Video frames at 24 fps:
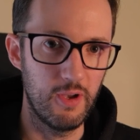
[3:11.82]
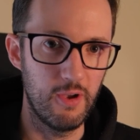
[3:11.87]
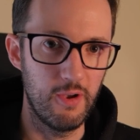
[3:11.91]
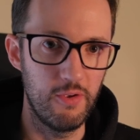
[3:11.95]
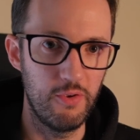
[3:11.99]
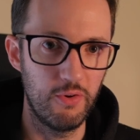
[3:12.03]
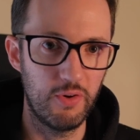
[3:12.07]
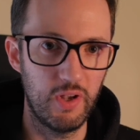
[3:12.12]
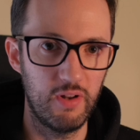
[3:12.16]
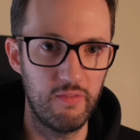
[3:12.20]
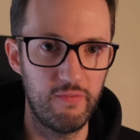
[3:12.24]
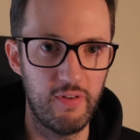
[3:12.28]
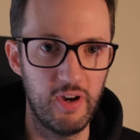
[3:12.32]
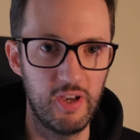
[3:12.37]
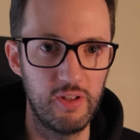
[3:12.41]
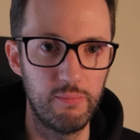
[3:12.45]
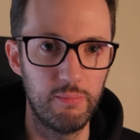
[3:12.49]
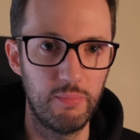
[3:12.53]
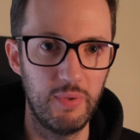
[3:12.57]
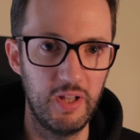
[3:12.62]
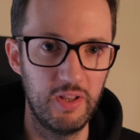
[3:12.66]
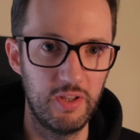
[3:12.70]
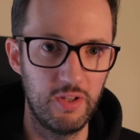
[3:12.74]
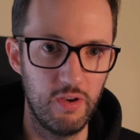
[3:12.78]
You can find
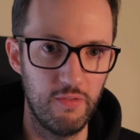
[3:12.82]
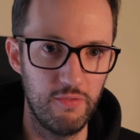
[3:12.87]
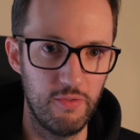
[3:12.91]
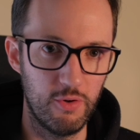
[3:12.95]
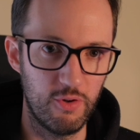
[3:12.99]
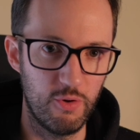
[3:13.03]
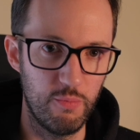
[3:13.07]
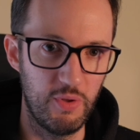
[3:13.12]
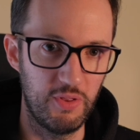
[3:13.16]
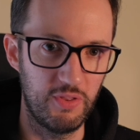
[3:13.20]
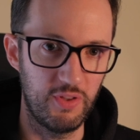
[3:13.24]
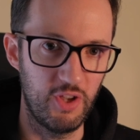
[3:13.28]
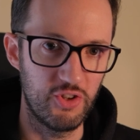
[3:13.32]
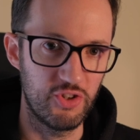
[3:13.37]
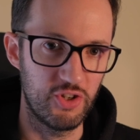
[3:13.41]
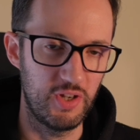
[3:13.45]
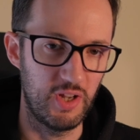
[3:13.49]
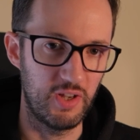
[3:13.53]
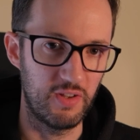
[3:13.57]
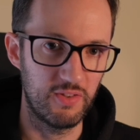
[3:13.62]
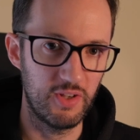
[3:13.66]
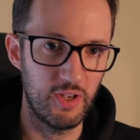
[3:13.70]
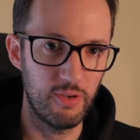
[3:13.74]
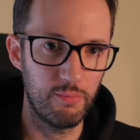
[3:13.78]
plenty of documentation
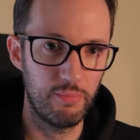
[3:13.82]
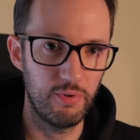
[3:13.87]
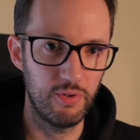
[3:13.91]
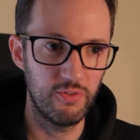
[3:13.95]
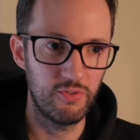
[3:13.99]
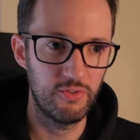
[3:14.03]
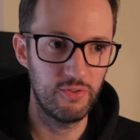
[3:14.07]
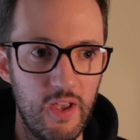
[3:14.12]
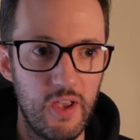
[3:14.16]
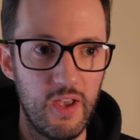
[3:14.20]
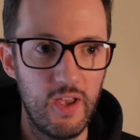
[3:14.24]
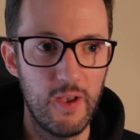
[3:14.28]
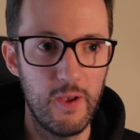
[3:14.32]
examples.